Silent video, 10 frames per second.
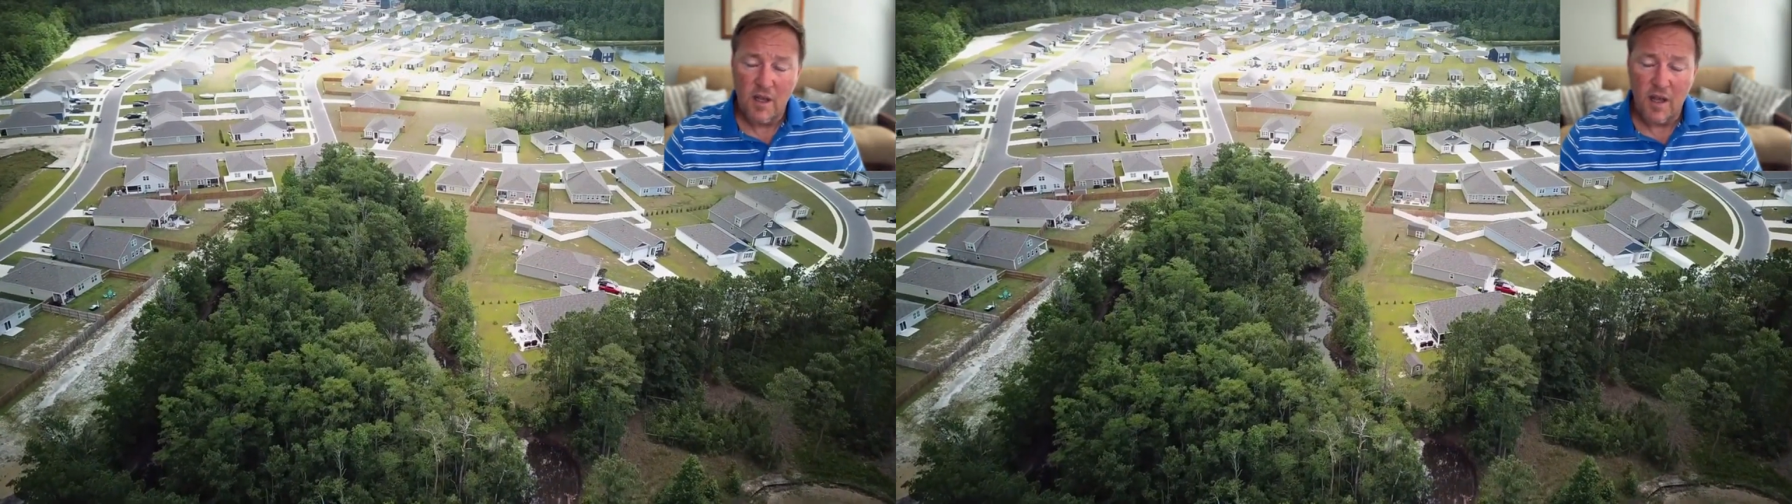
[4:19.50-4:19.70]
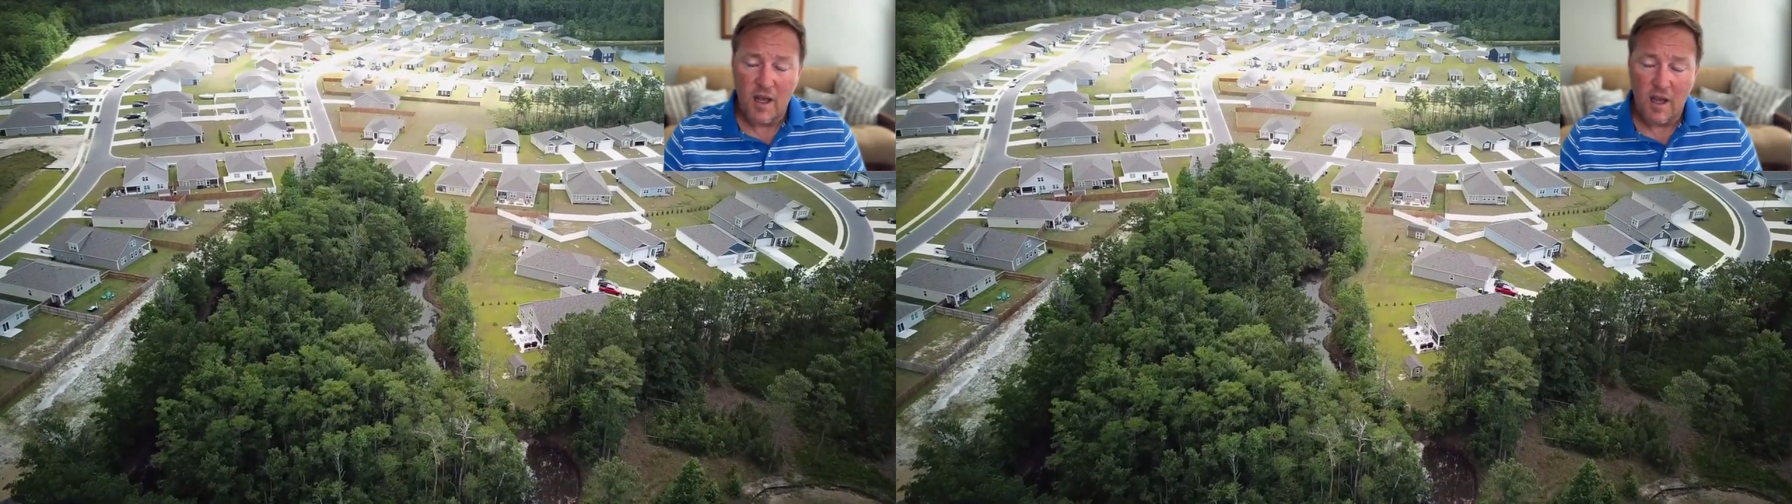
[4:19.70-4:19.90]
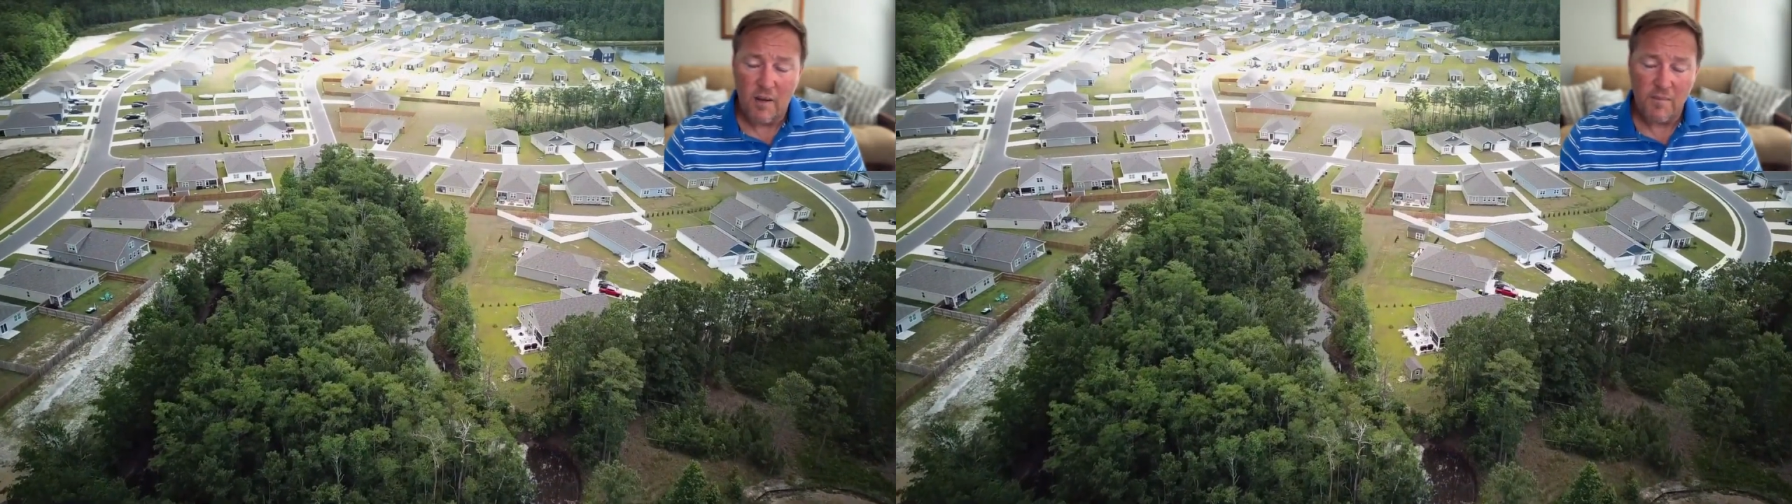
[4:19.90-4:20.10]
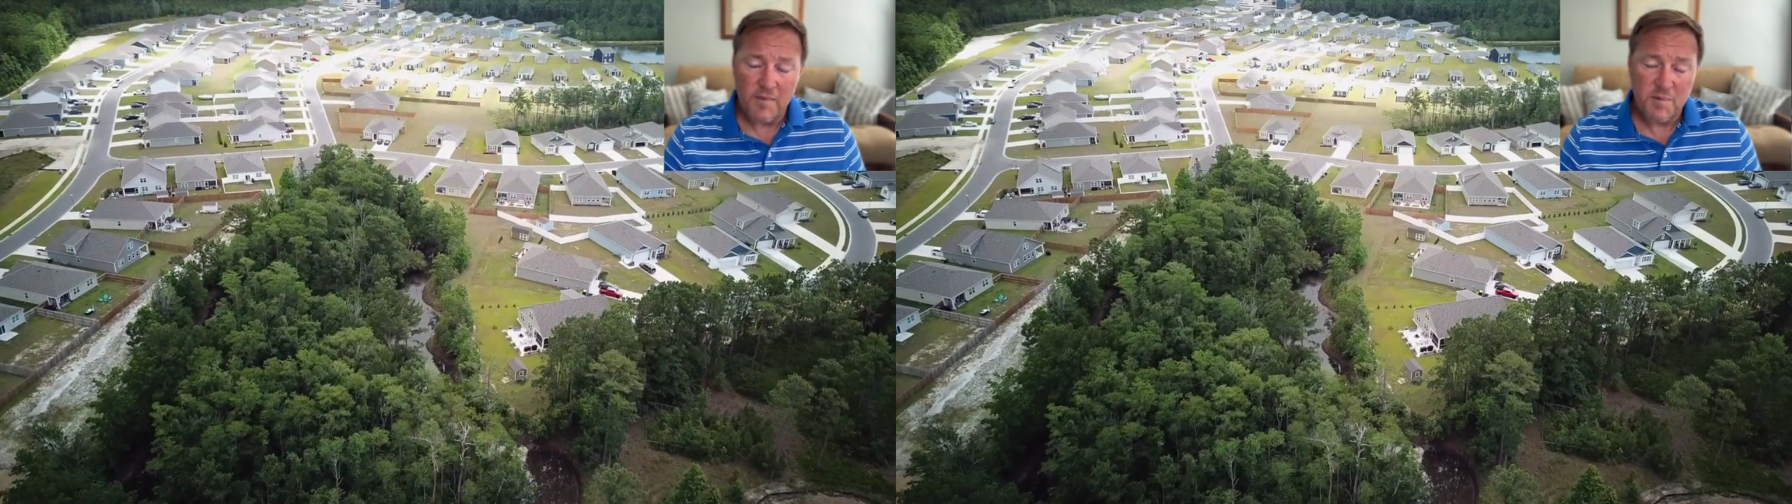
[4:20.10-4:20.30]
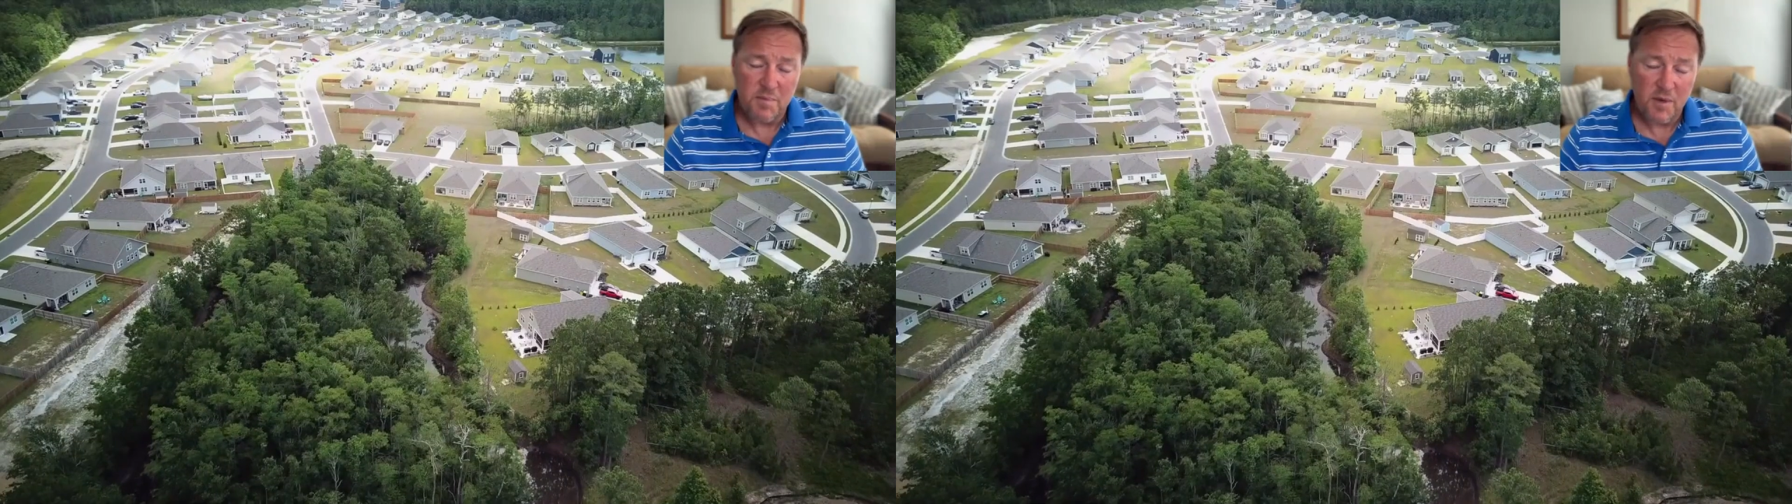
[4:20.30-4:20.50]

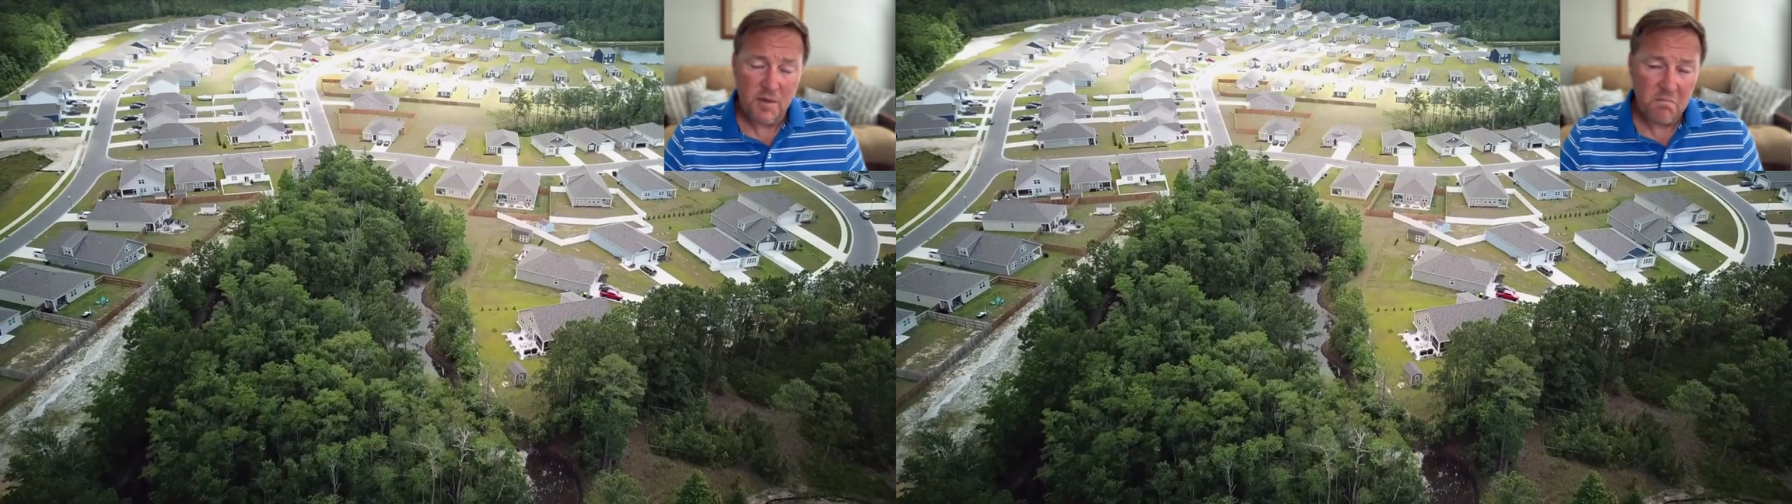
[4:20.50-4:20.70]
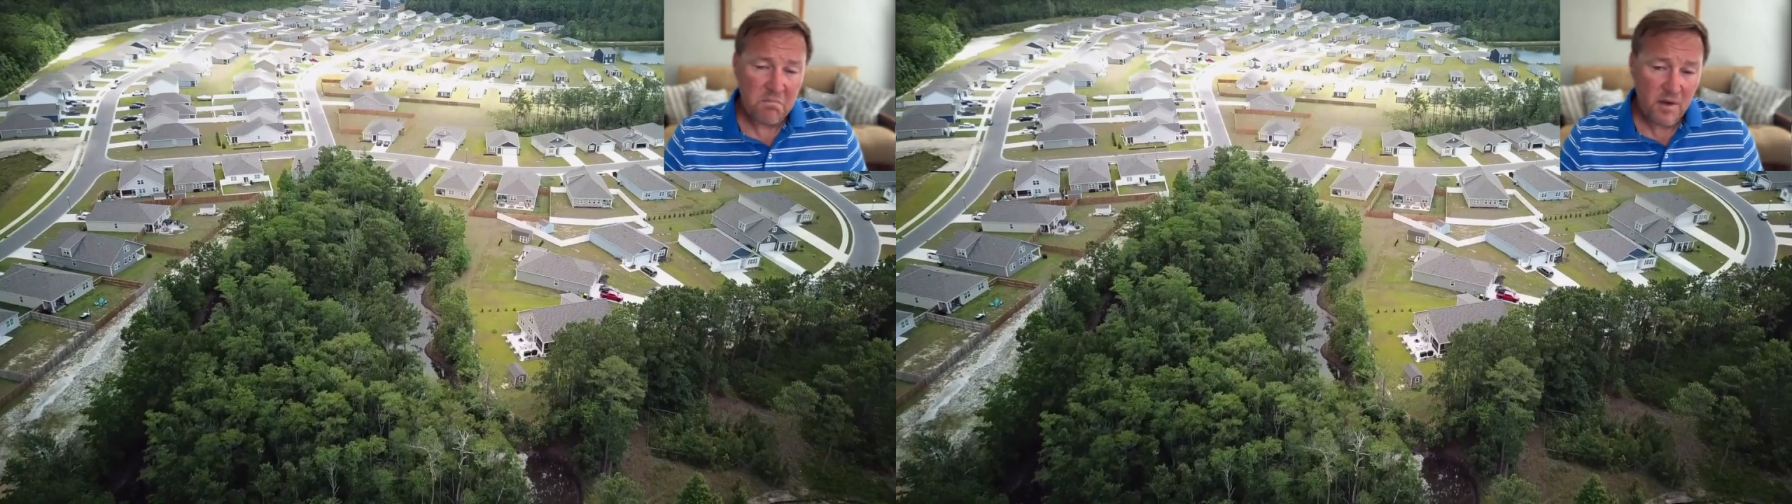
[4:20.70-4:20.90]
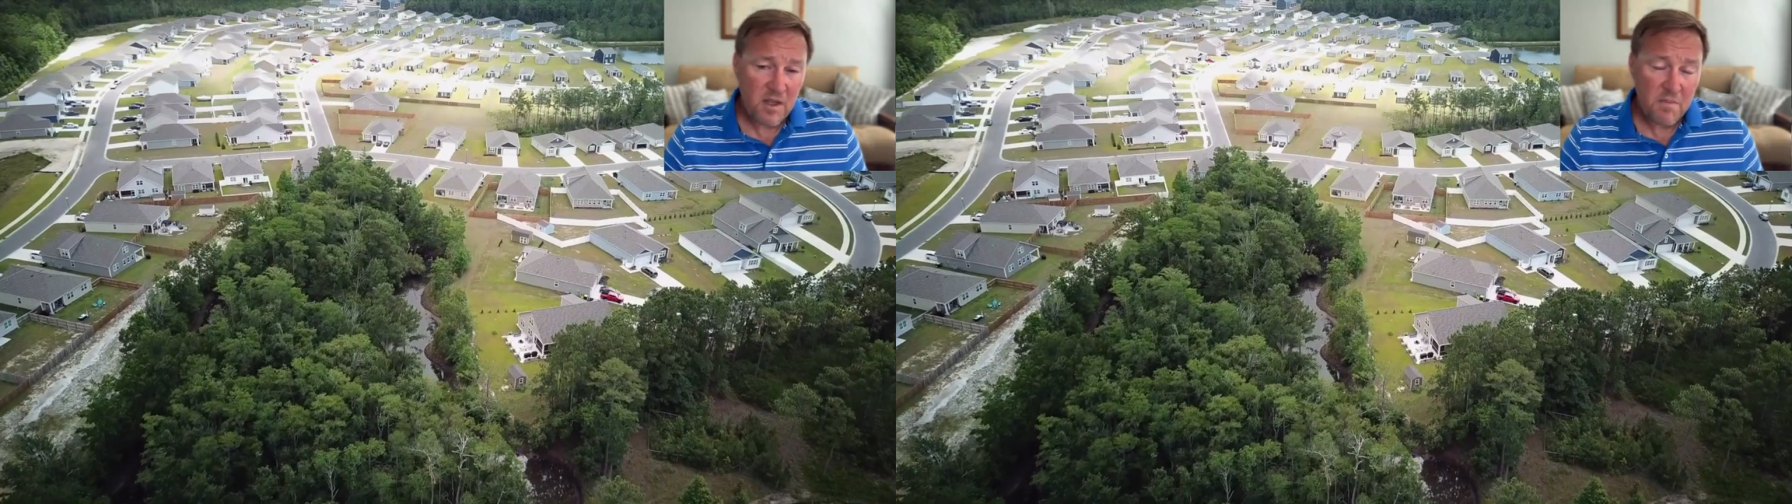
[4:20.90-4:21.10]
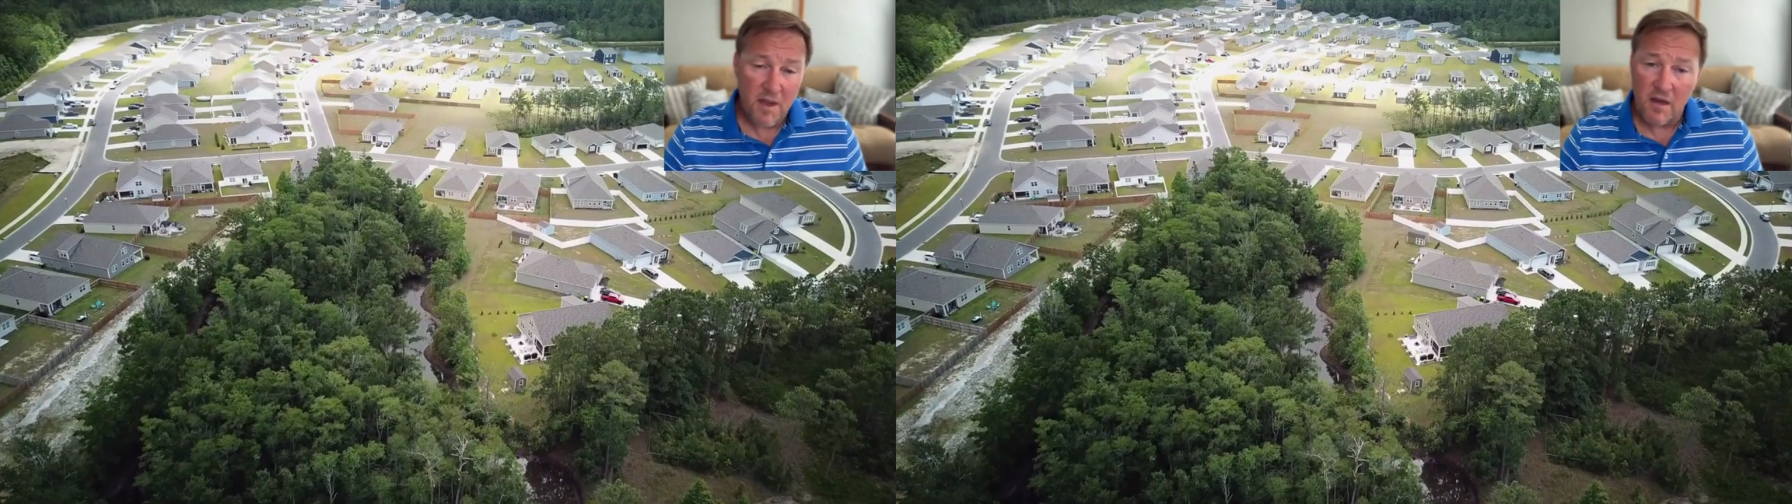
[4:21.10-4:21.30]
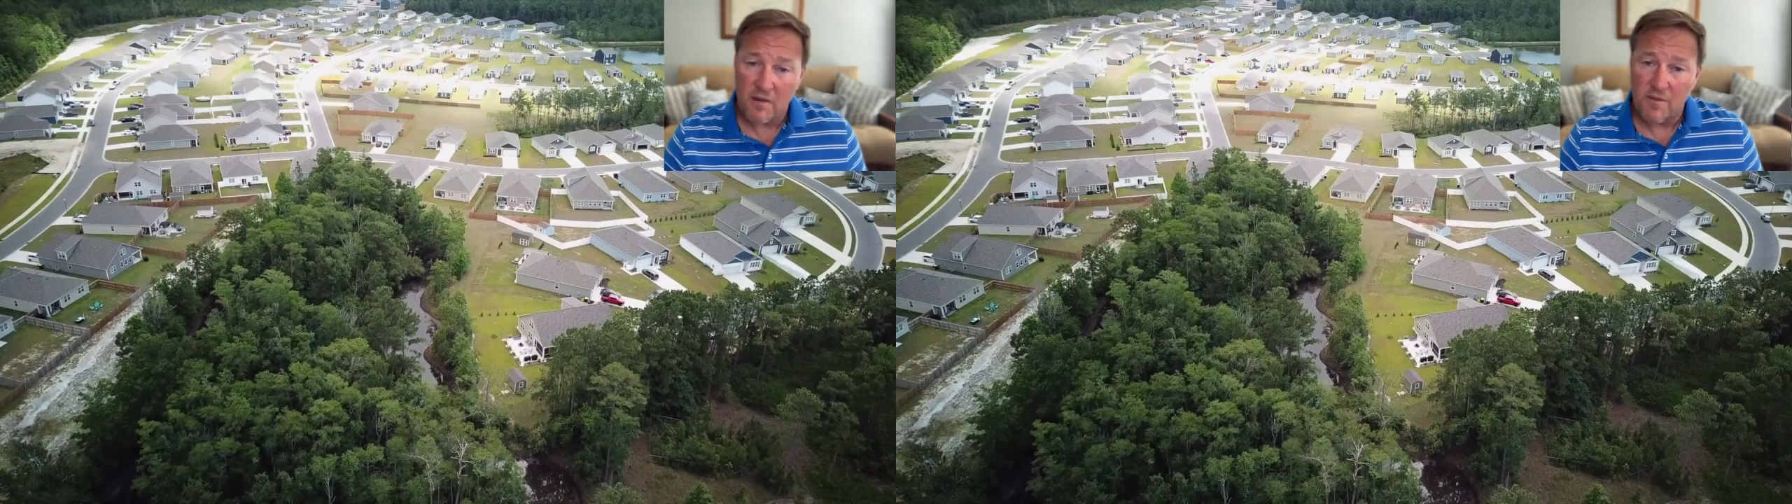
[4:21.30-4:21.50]
It's pretty competitive.